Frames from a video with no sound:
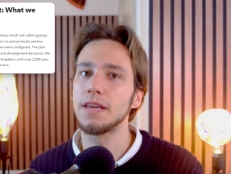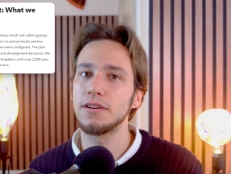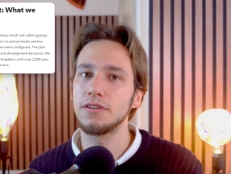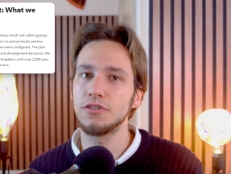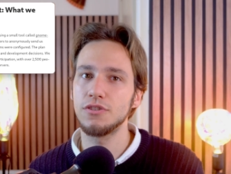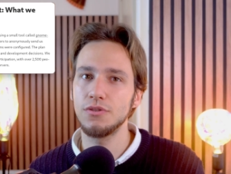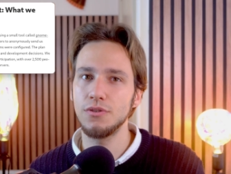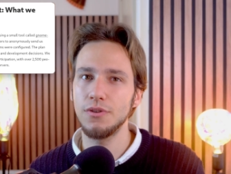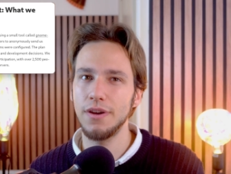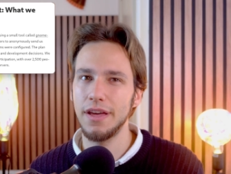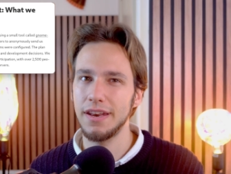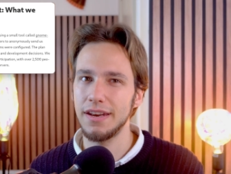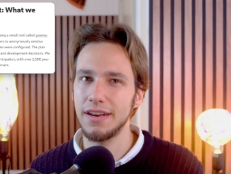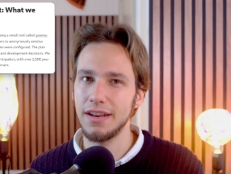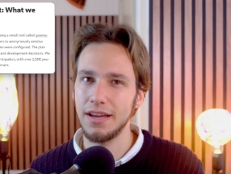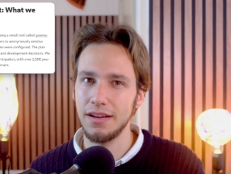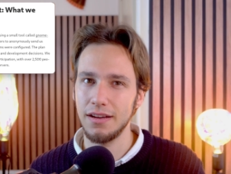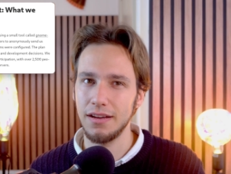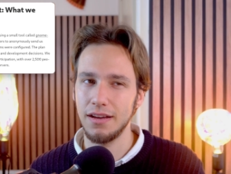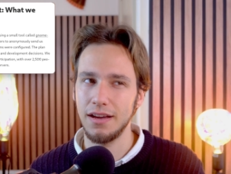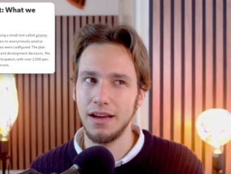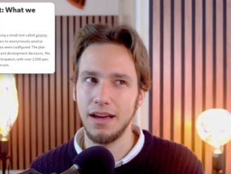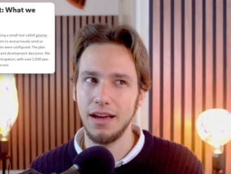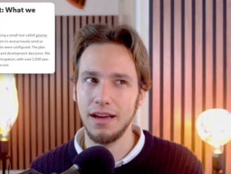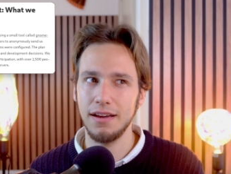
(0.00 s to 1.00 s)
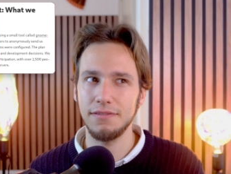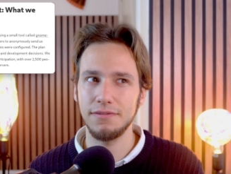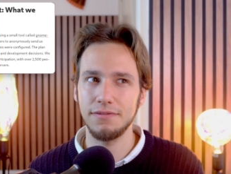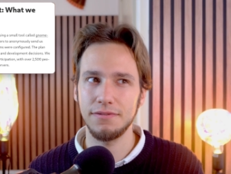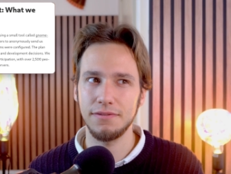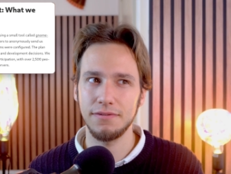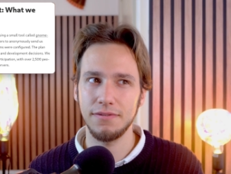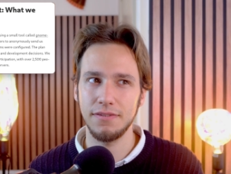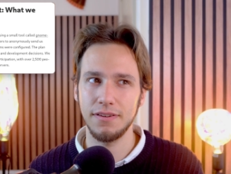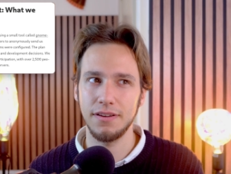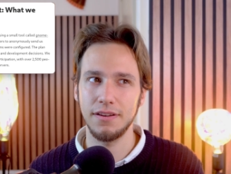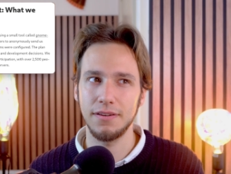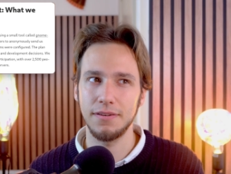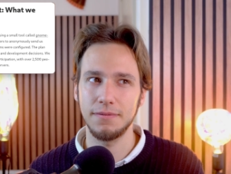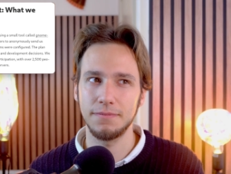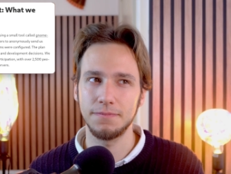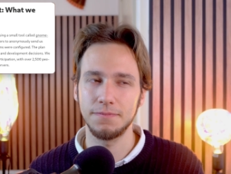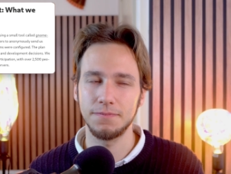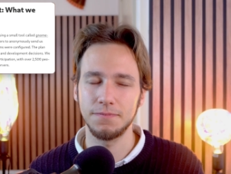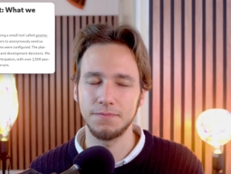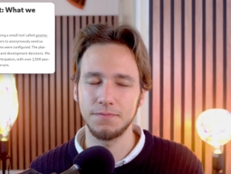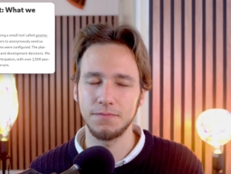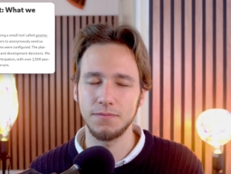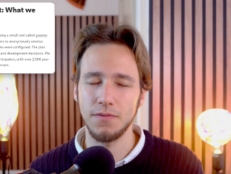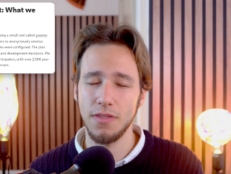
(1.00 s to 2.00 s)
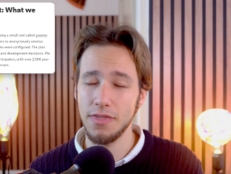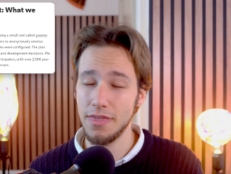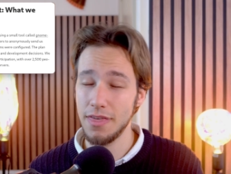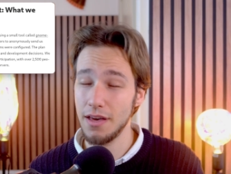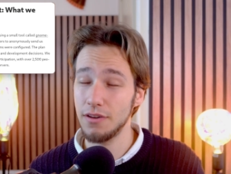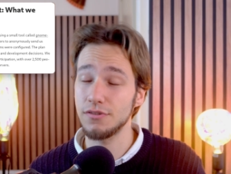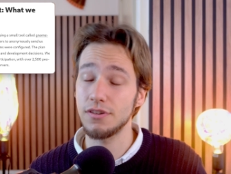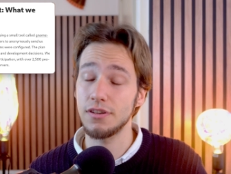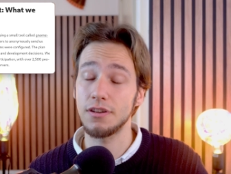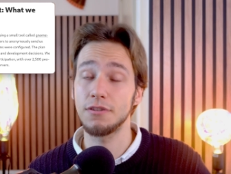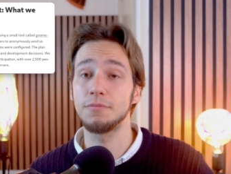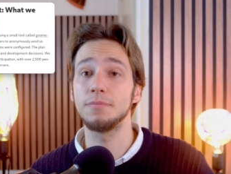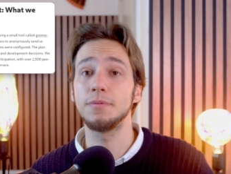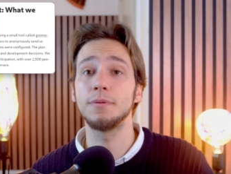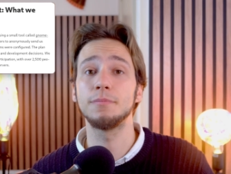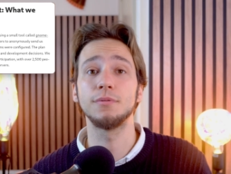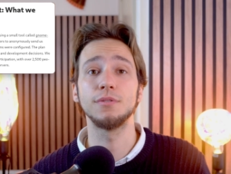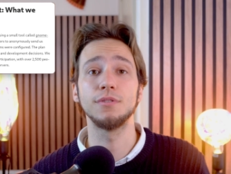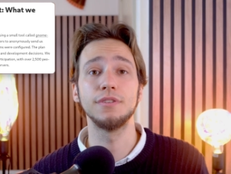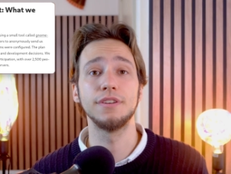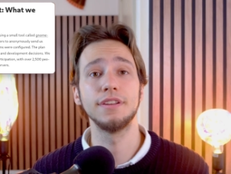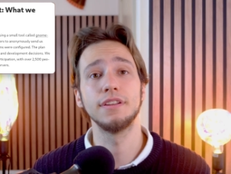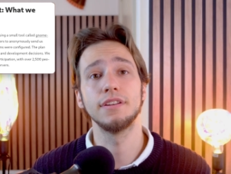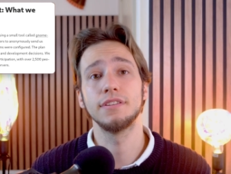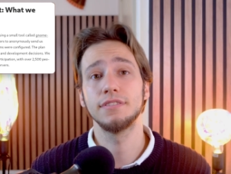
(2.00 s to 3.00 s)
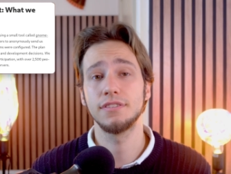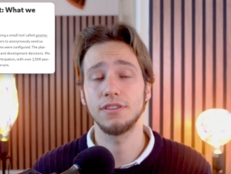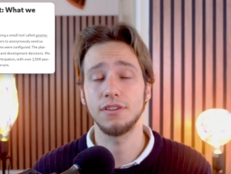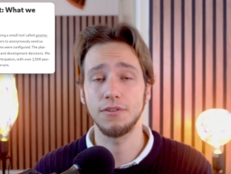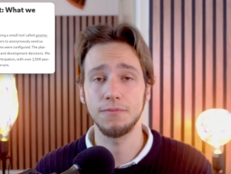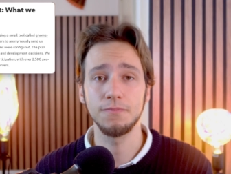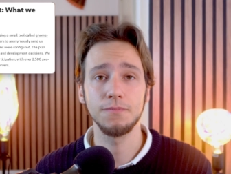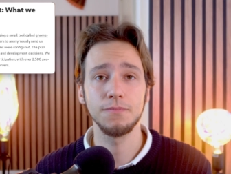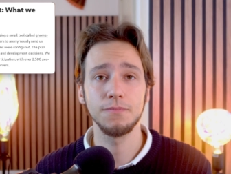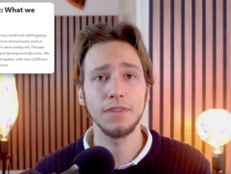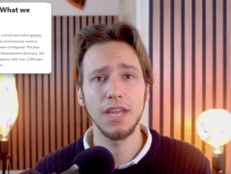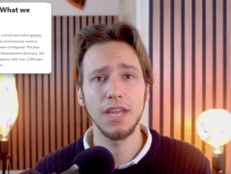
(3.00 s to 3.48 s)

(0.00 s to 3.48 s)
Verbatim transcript: 2,500 people did so.